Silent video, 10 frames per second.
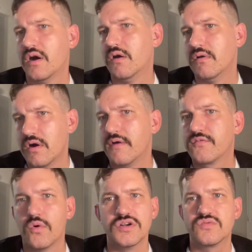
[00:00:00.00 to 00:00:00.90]
Oh, of
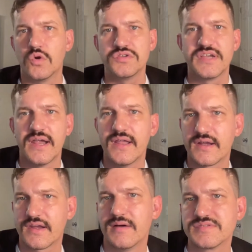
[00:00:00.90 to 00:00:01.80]
course,
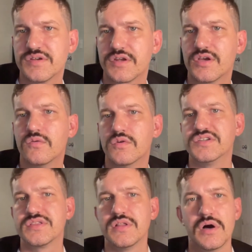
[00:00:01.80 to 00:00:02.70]
RollTide.com is going to go really
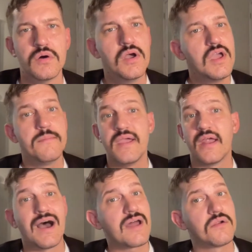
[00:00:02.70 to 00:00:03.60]
slow. Man,
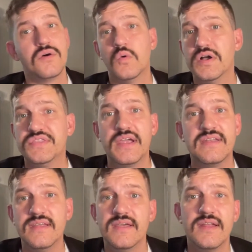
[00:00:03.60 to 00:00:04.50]
I don't know what they
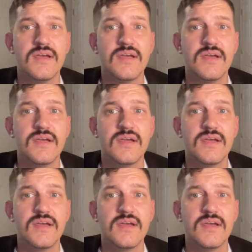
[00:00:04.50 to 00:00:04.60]
did.